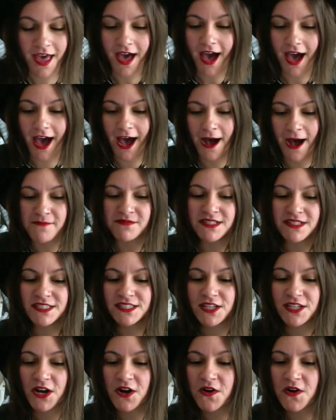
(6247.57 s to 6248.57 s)
Um,
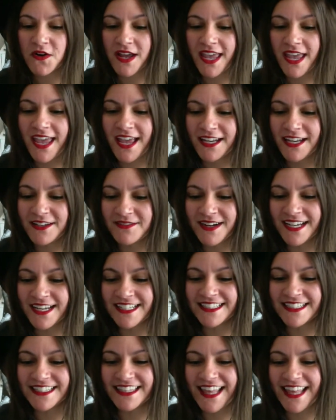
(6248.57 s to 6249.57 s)
so,
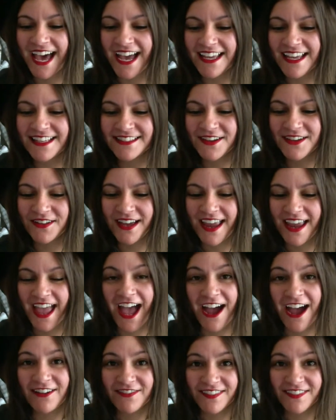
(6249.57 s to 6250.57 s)
anyways, that is all I
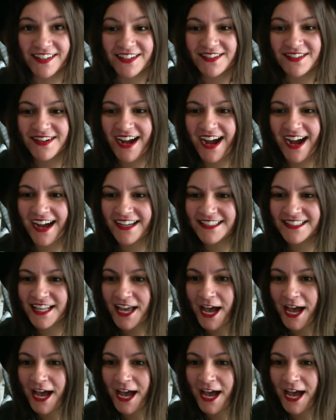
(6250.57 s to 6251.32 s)
have for you guys.